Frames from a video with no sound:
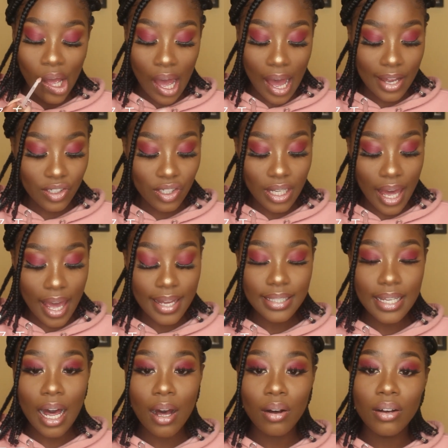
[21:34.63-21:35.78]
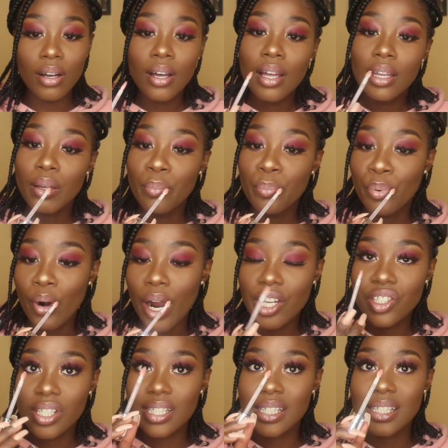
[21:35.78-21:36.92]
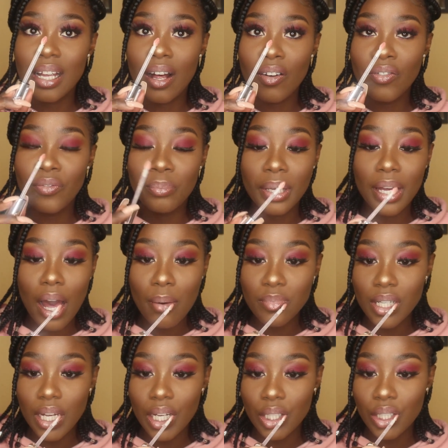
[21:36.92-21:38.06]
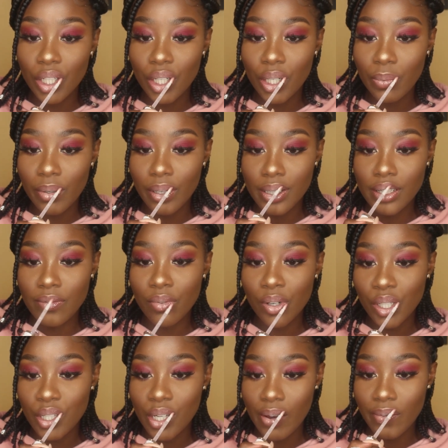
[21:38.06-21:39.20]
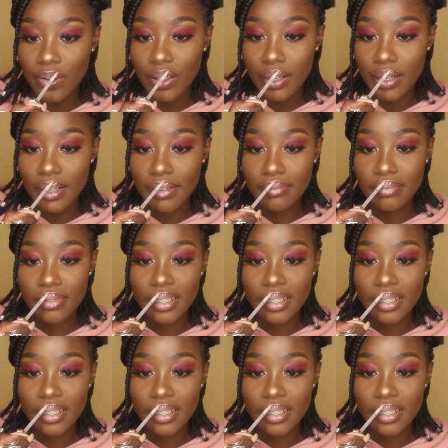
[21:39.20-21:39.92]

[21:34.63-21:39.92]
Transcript: I just hate how the brush itself becomes like dirty because of what you have on your lip.